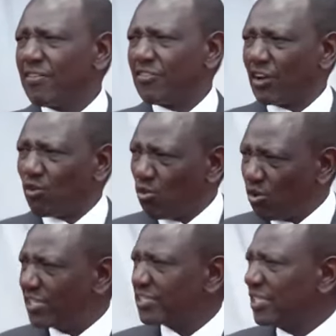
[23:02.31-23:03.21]
the
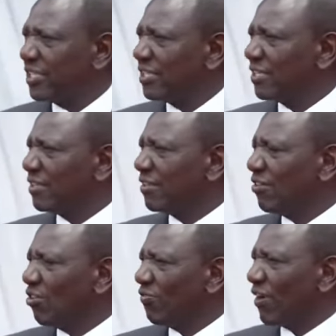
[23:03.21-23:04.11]
quality
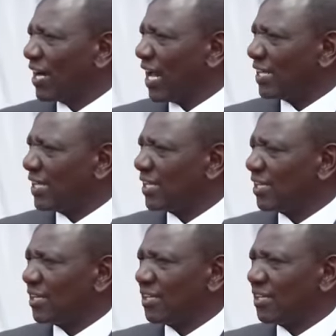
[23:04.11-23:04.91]
of our learning